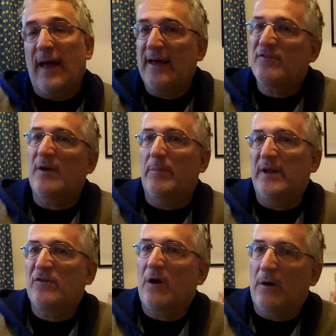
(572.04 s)
That's
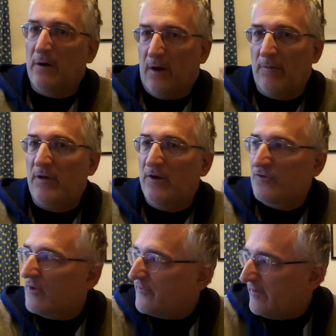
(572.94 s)
somebody's car alarm
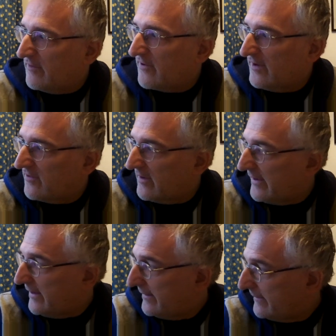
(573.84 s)
goes off irritatingly.